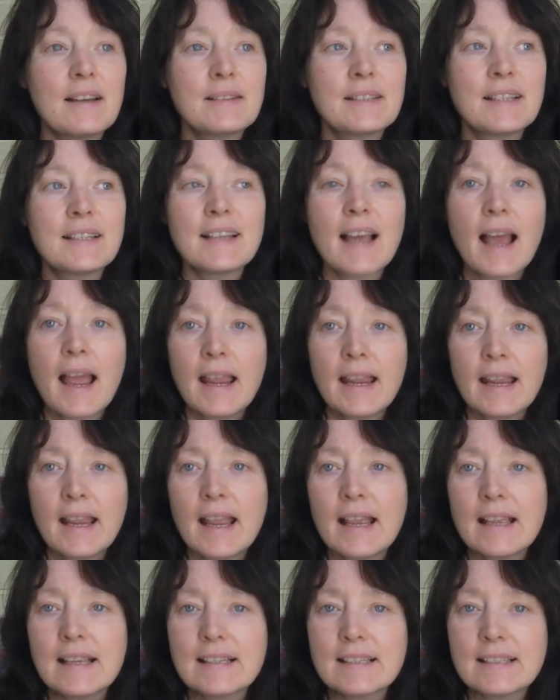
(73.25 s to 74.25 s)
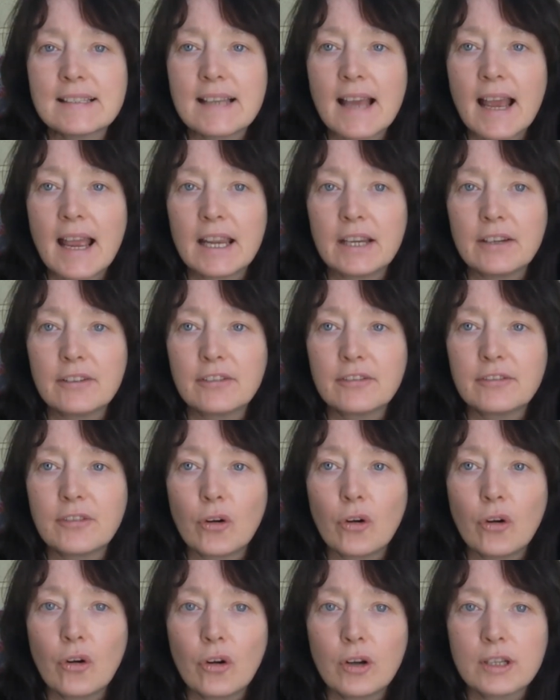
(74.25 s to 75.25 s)
Today is day
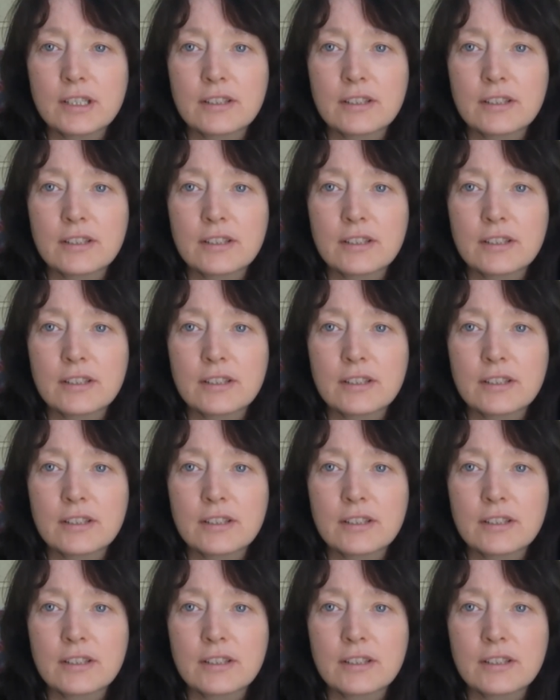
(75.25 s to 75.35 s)
4.